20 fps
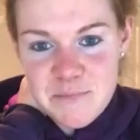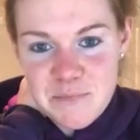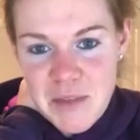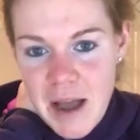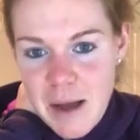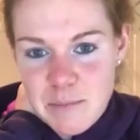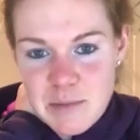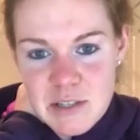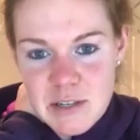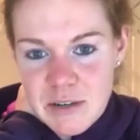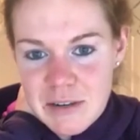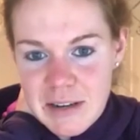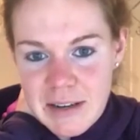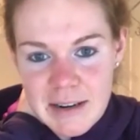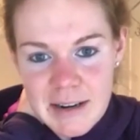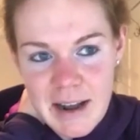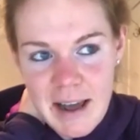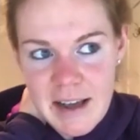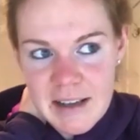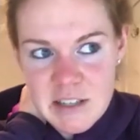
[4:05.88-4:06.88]
Absolutely
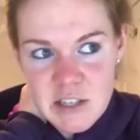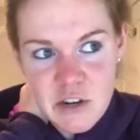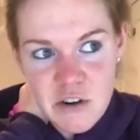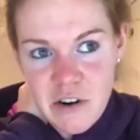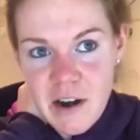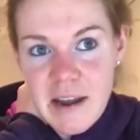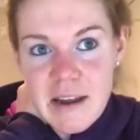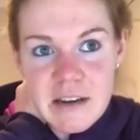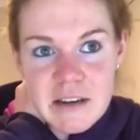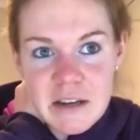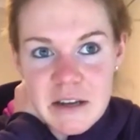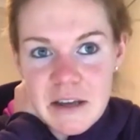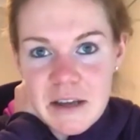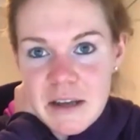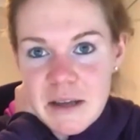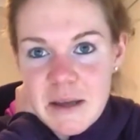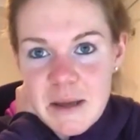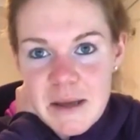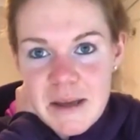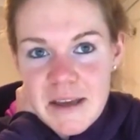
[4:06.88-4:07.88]
class.
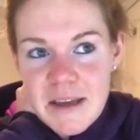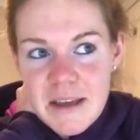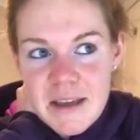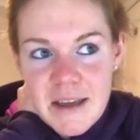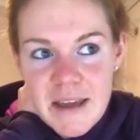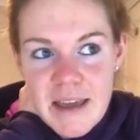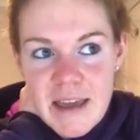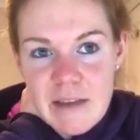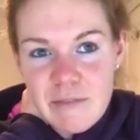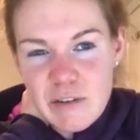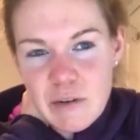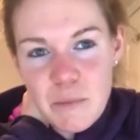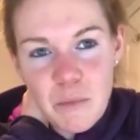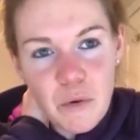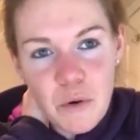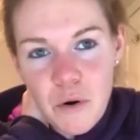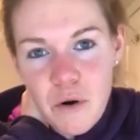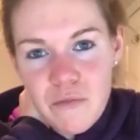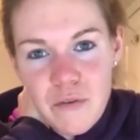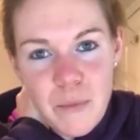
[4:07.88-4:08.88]
Created even
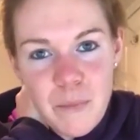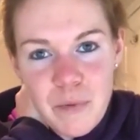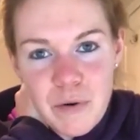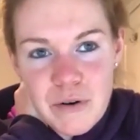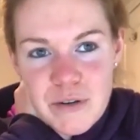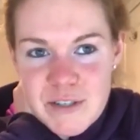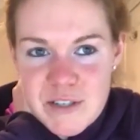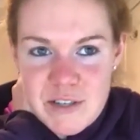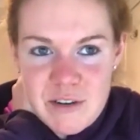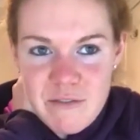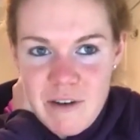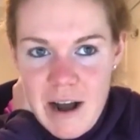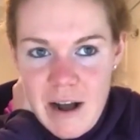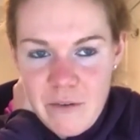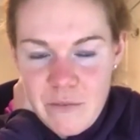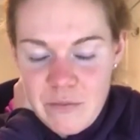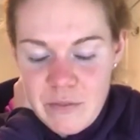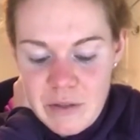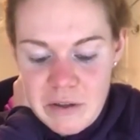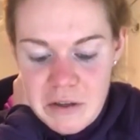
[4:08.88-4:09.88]
more of a buzz
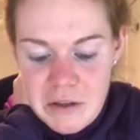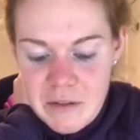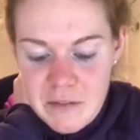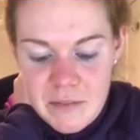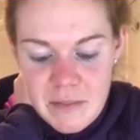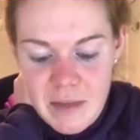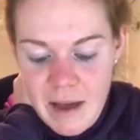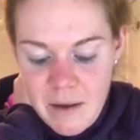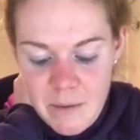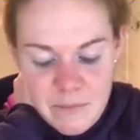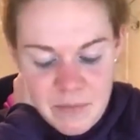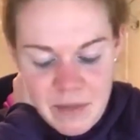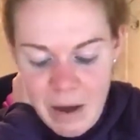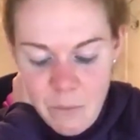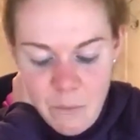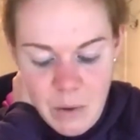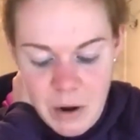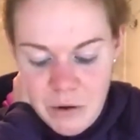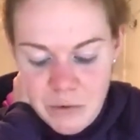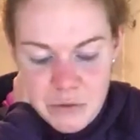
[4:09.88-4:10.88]
around that
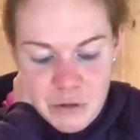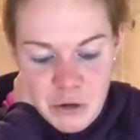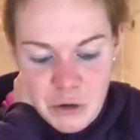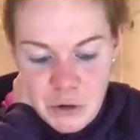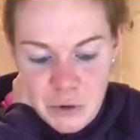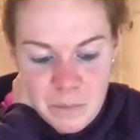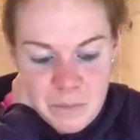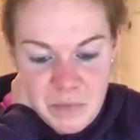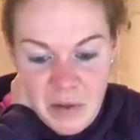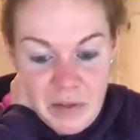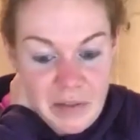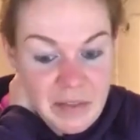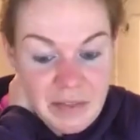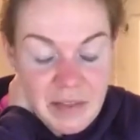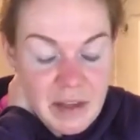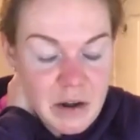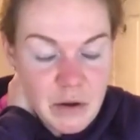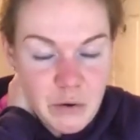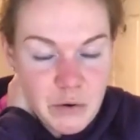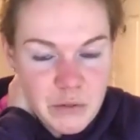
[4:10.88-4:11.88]
World Cup than
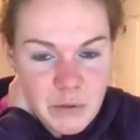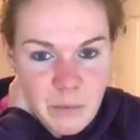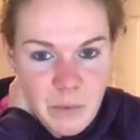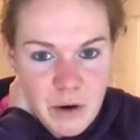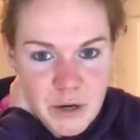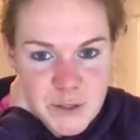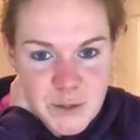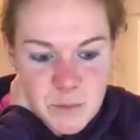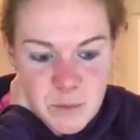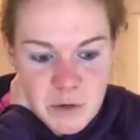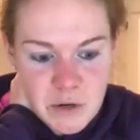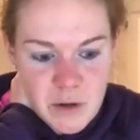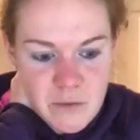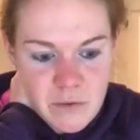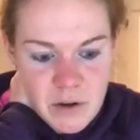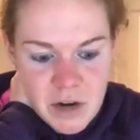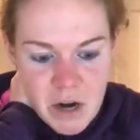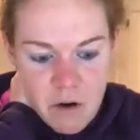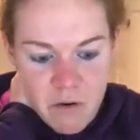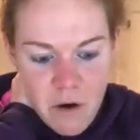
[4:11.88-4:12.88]
it otherwise would have.
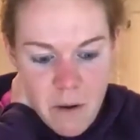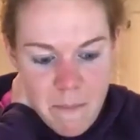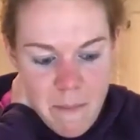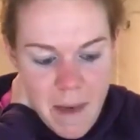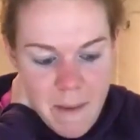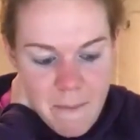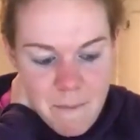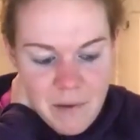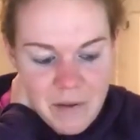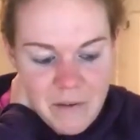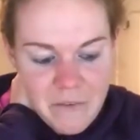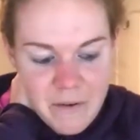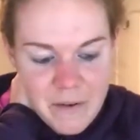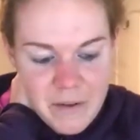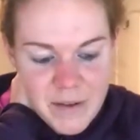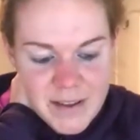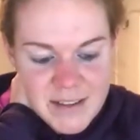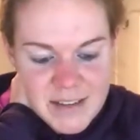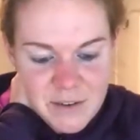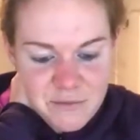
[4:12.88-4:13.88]
And I remember
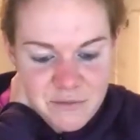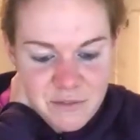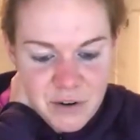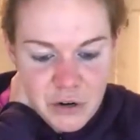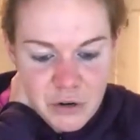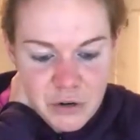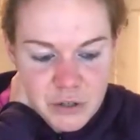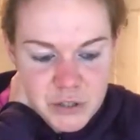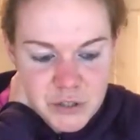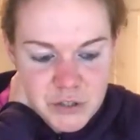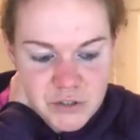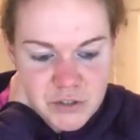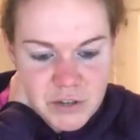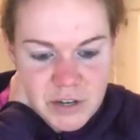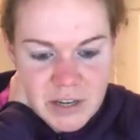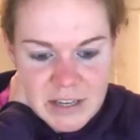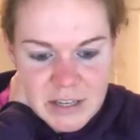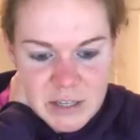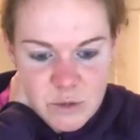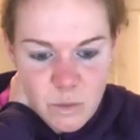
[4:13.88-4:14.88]
different
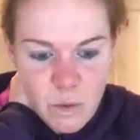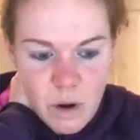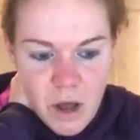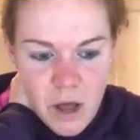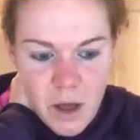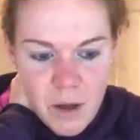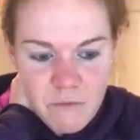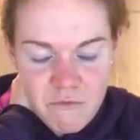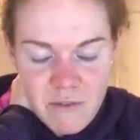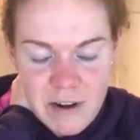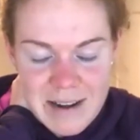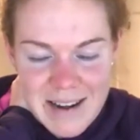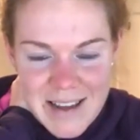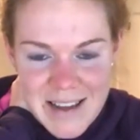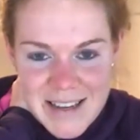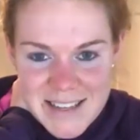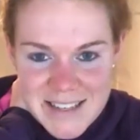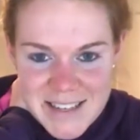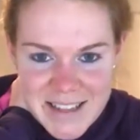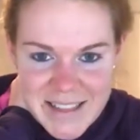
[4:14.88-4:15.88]
countries were
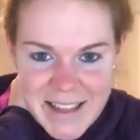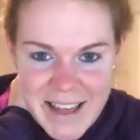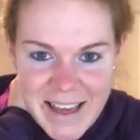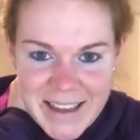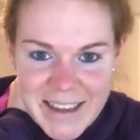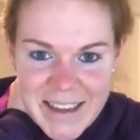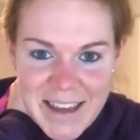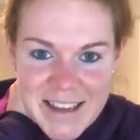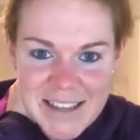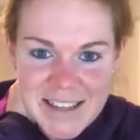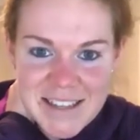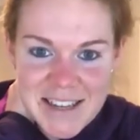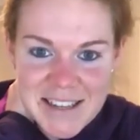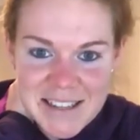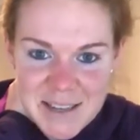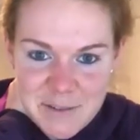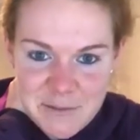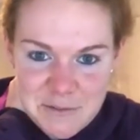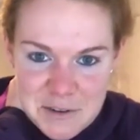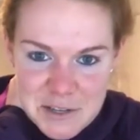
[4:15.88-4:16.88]
releasing their kits at
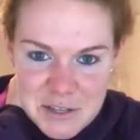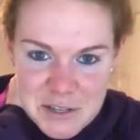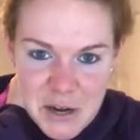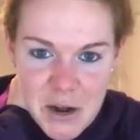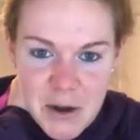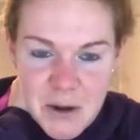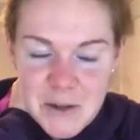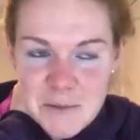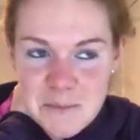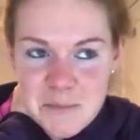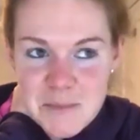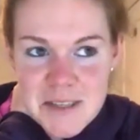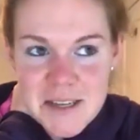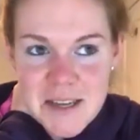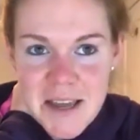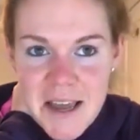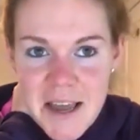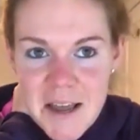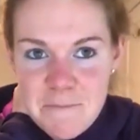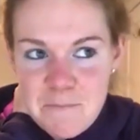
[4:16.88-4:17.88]
different times.
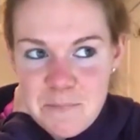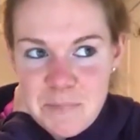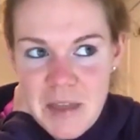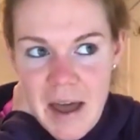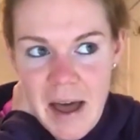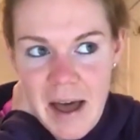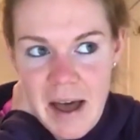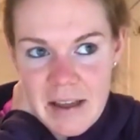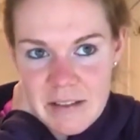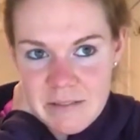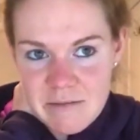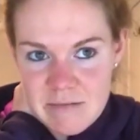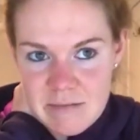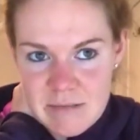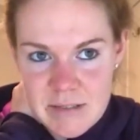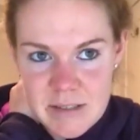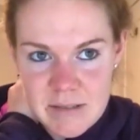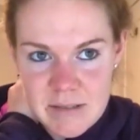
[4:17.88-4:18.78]
And